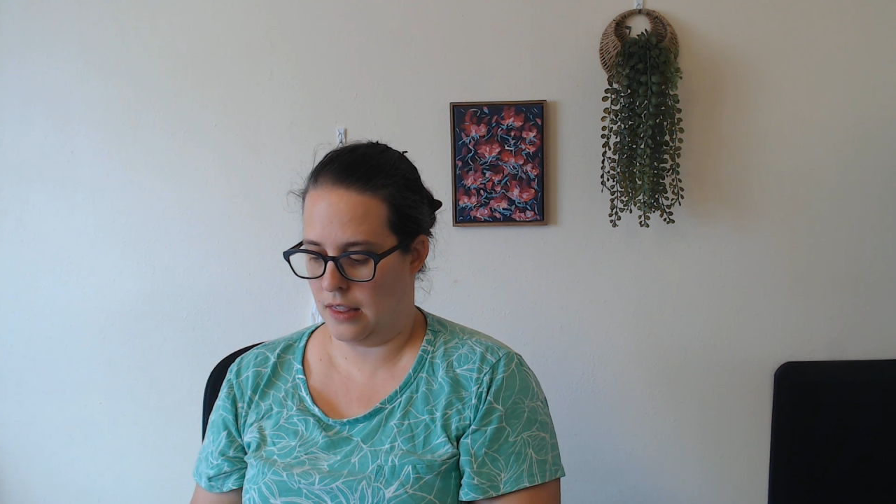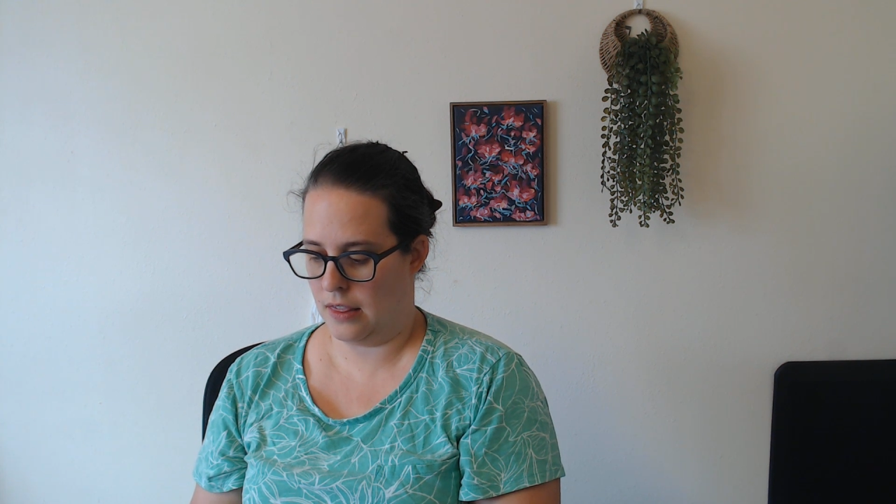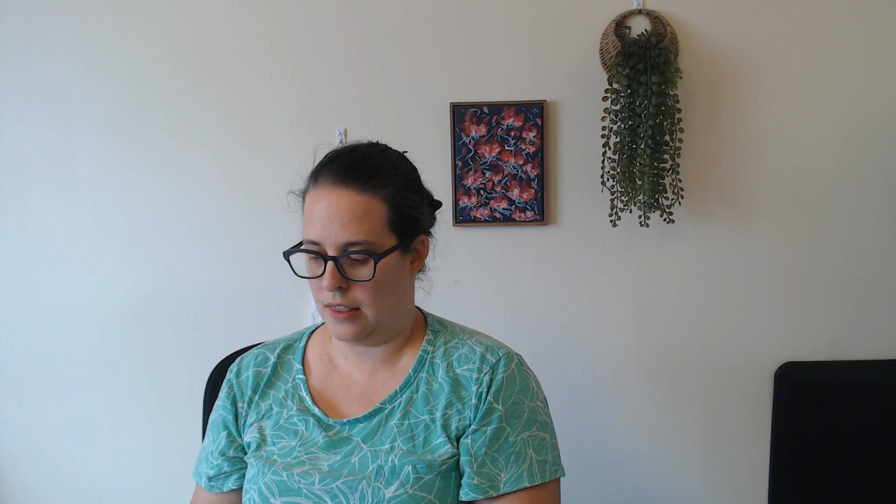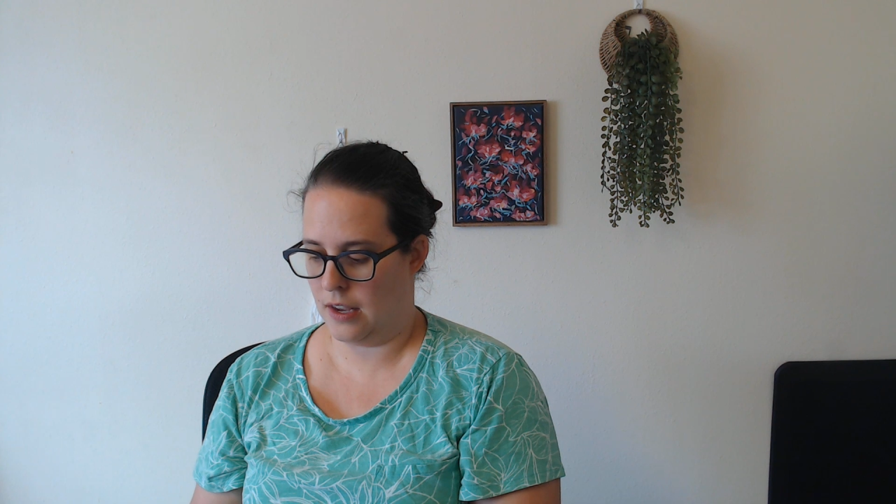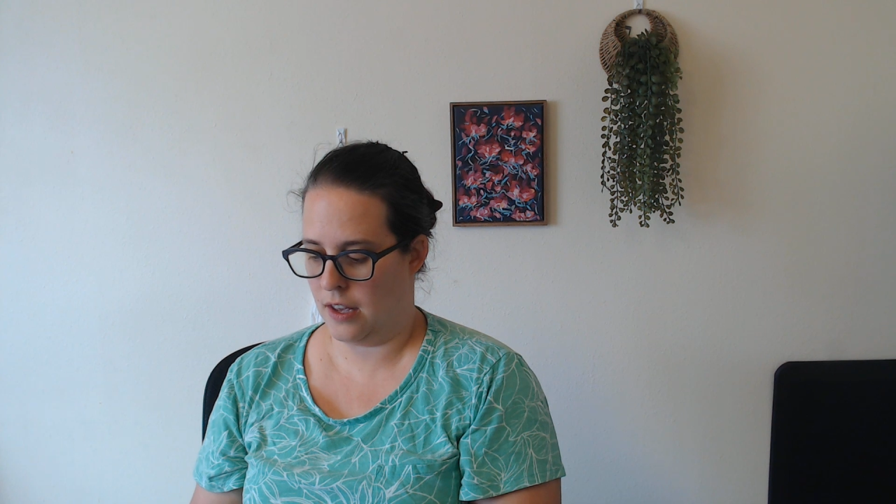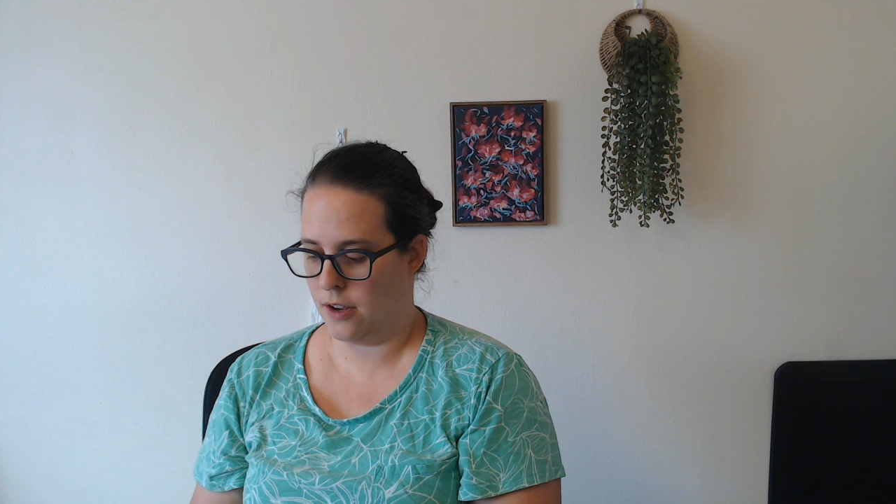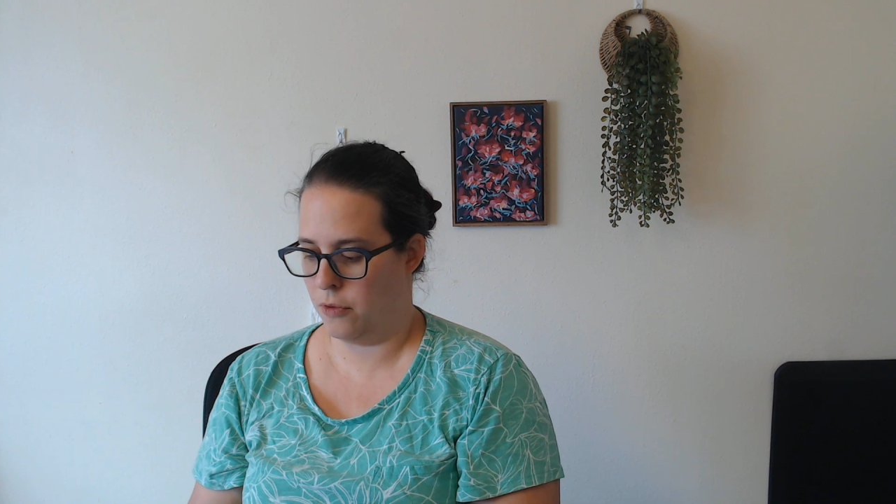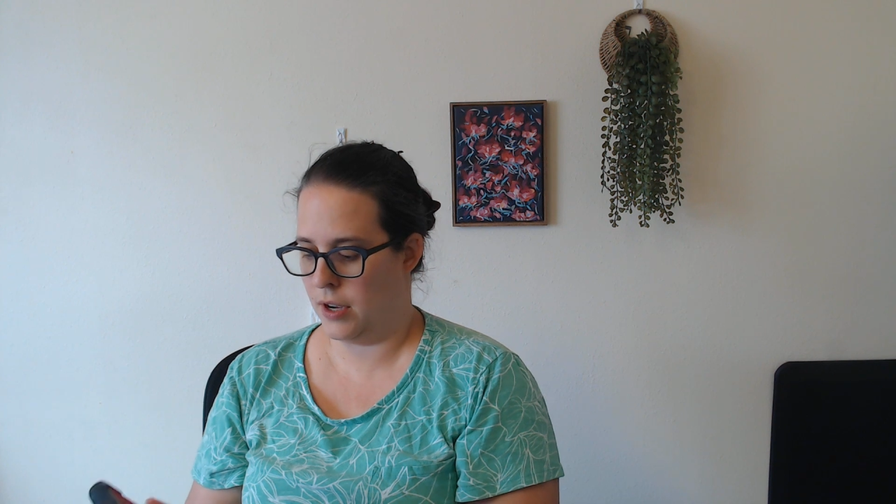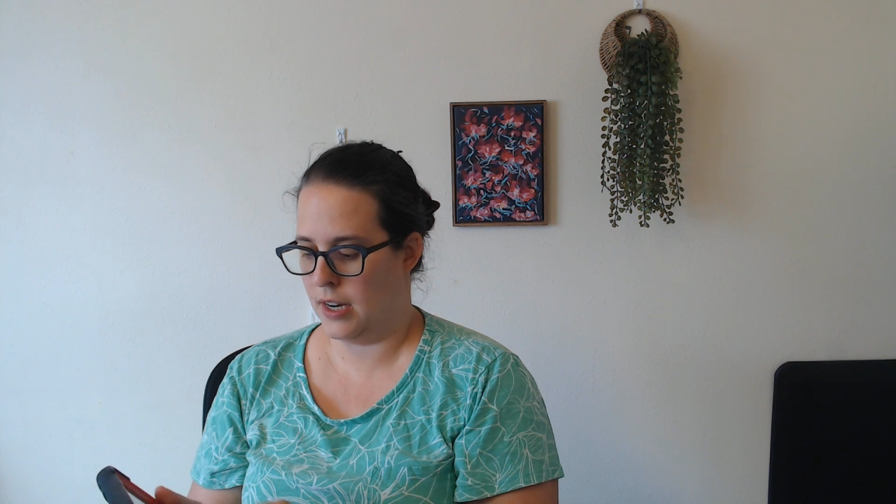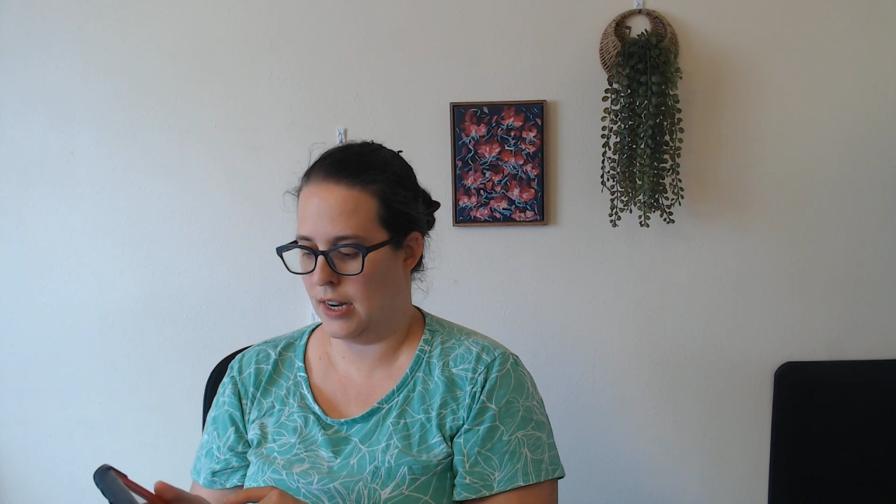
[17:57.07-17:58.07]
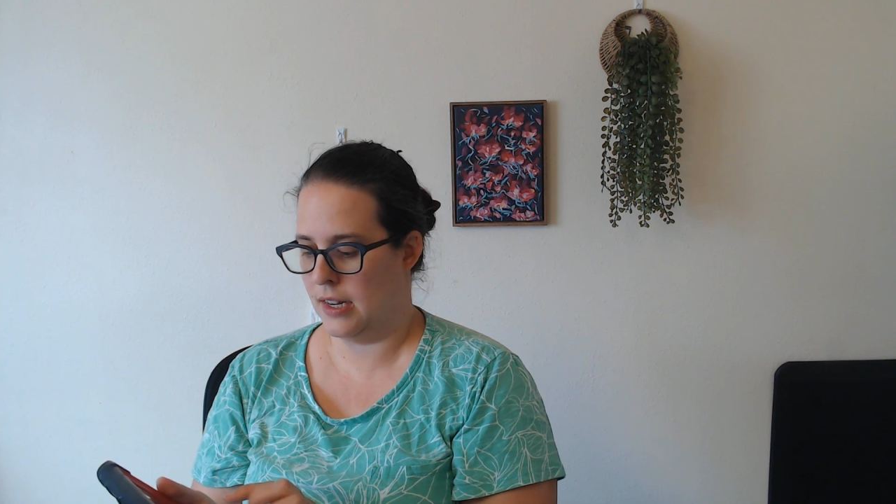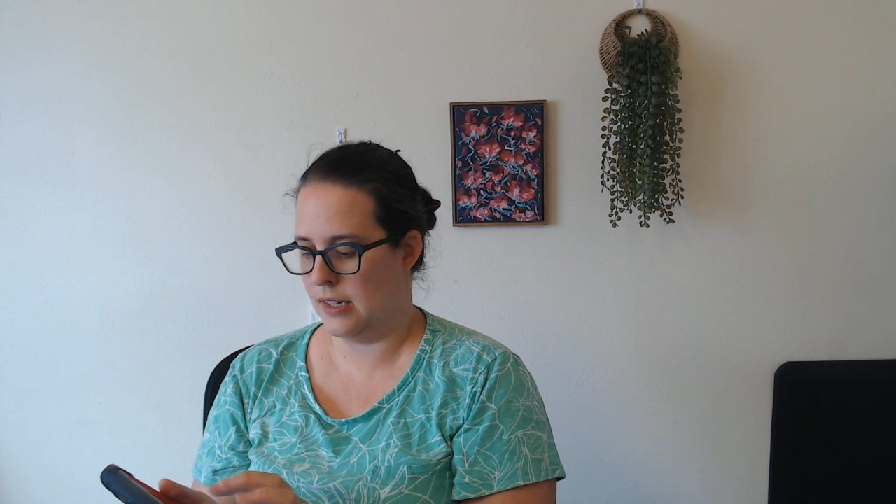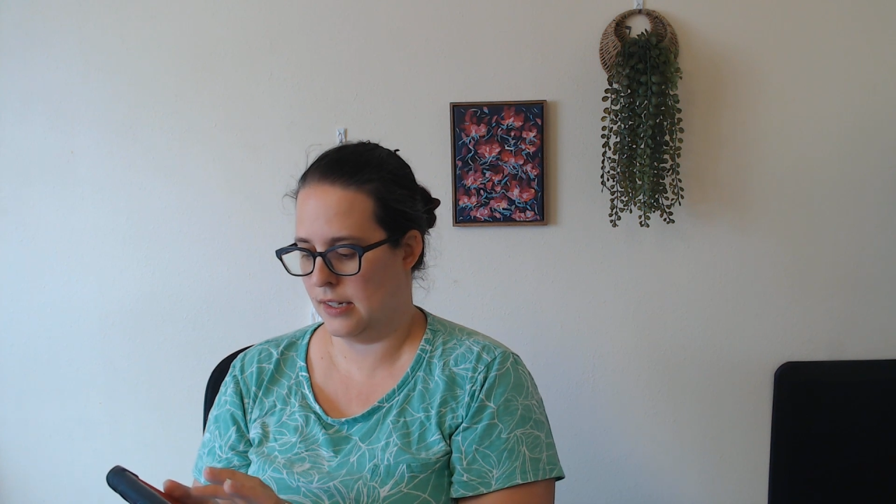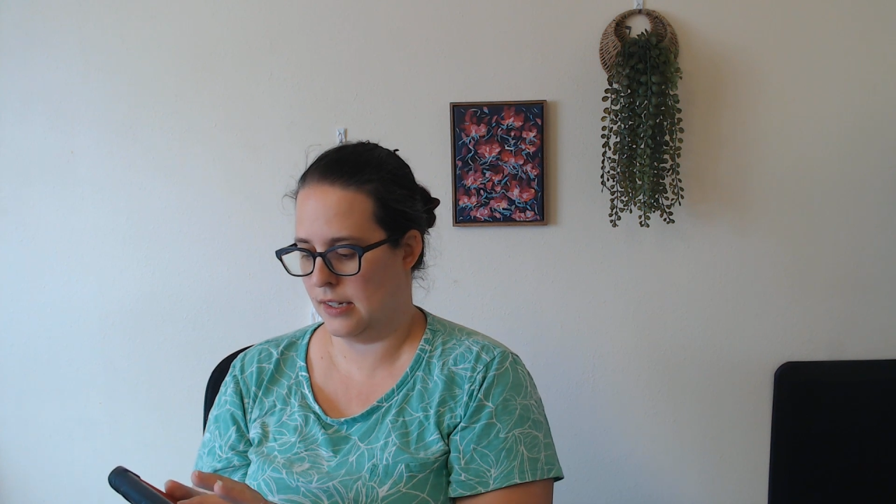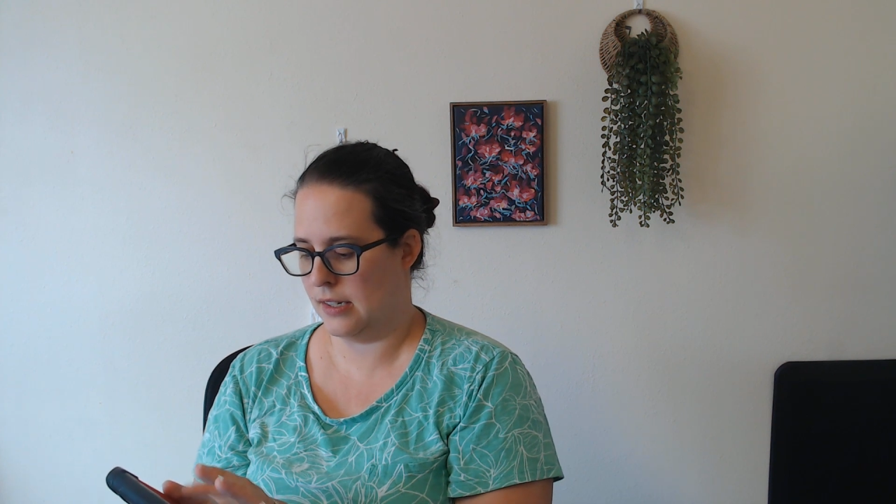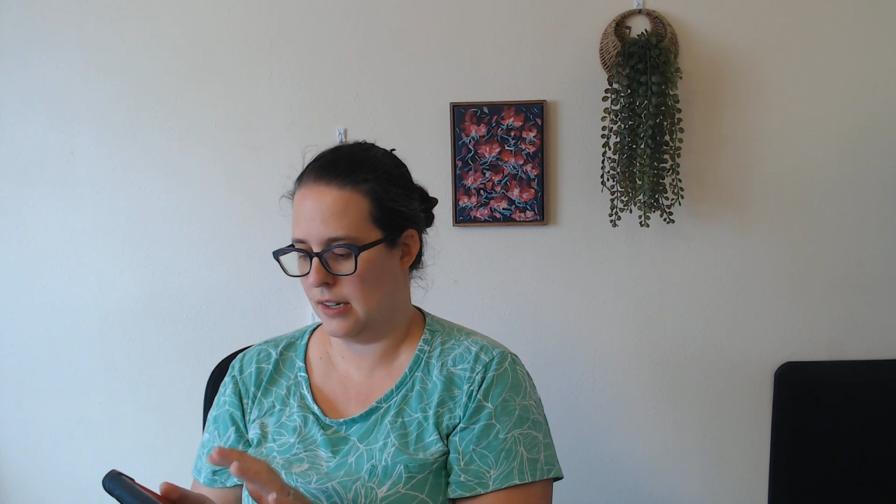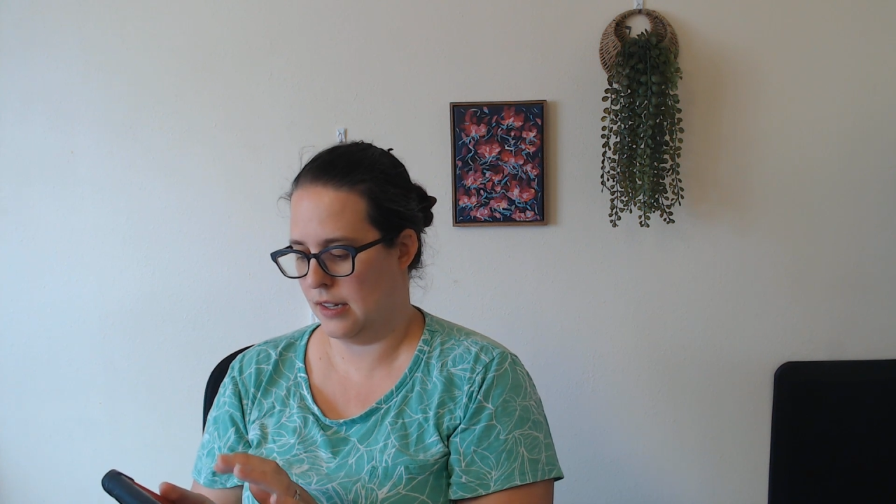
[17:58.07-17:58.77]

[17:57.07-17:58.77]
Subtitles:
The other one is,